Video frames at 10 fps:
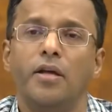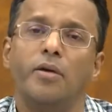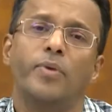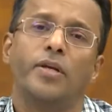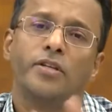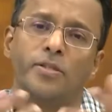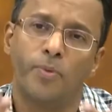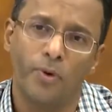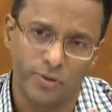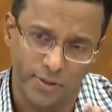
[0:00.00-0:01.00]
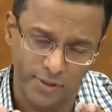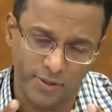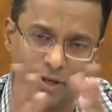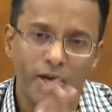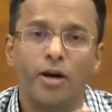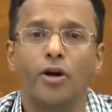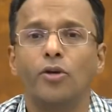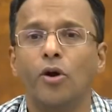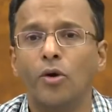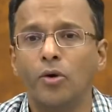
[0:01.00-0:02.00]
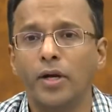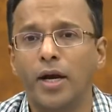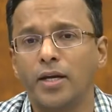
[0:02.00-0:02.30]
By this process, you are going to get